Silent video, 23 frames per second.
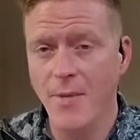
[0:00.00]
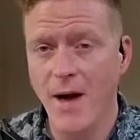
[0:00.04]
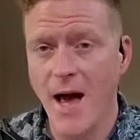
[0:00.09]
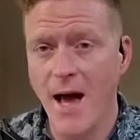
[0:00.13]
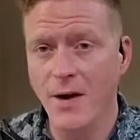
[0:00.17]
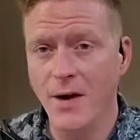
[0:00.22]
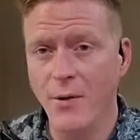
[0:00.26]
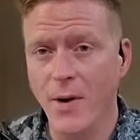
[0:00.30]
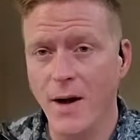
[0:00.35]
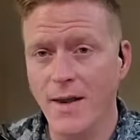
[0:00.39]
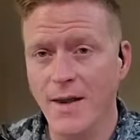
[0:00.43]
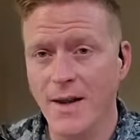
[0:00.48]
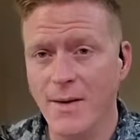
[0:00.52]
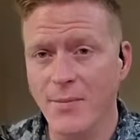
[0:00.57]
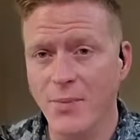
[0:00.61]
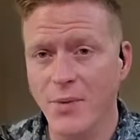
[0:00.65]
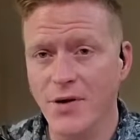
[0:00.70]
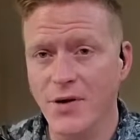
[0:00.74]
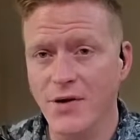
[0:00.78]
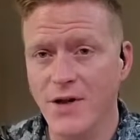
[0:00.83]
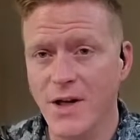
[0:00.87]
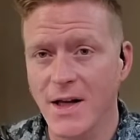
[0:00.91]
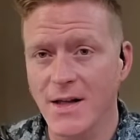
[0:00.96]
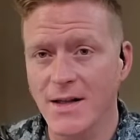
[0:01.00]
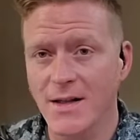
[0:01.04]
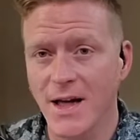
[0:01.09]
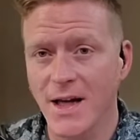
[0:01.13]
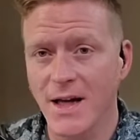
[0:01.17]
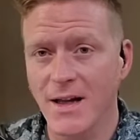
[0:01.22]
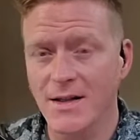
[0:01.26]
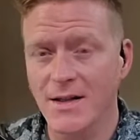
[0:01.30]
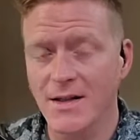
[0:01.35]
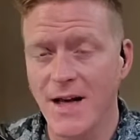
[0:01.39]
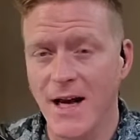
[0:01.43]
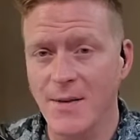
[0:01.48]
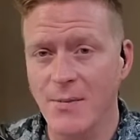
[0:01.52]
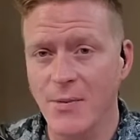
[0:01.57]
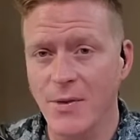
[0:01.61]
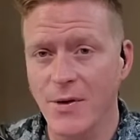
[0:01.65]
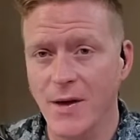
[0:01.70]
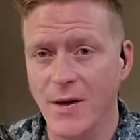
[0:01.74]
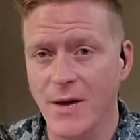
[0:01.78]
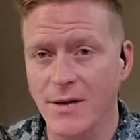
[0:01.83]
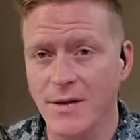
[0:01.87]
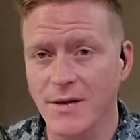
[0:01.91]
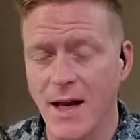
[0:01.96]
John Boch, greatly appreciate you taking the time
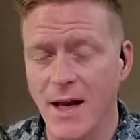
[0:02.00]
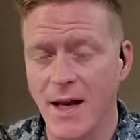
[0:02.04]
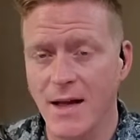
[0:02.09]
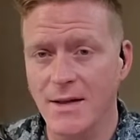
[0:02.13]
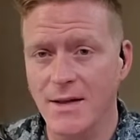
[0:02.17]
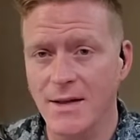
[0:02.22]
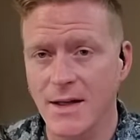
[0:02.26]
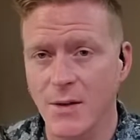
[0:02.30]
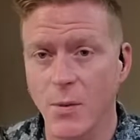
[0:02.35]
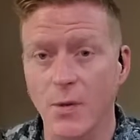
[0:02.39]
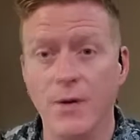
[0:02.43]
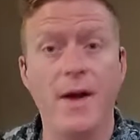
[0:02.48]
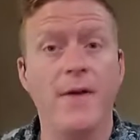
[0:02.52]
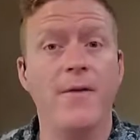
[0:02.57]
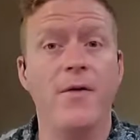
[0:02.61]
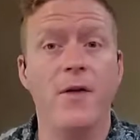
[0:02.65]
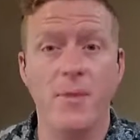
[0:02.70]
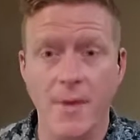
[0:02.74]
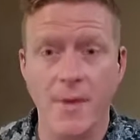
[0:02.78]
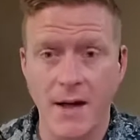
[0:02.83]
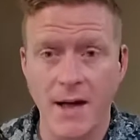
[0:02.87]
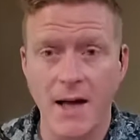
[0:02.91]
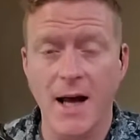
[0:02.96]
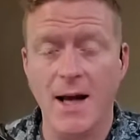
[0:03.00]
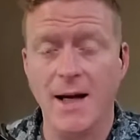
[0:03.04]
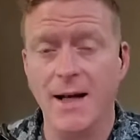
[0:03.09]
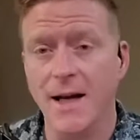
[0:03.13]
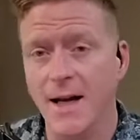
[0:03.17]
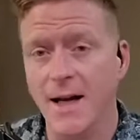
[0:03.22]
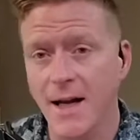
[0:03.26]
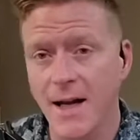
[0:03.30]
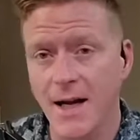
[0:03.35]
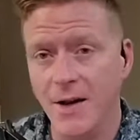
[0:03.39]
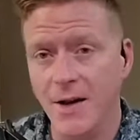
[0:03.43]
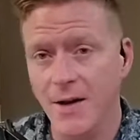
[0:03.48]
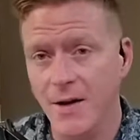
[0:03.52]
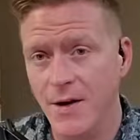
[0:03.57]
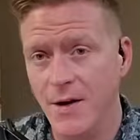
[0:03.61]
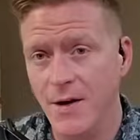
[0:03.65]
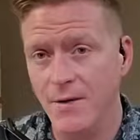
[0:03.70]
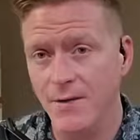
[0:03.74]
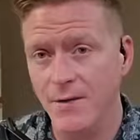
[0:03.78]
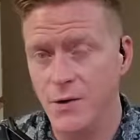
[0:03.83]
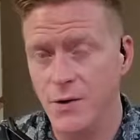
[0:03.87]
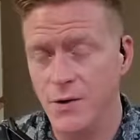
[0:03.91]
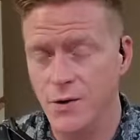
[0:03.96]
with us, and we'll definitely be connecting again in the
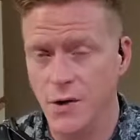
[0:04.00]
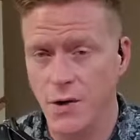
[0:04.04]
near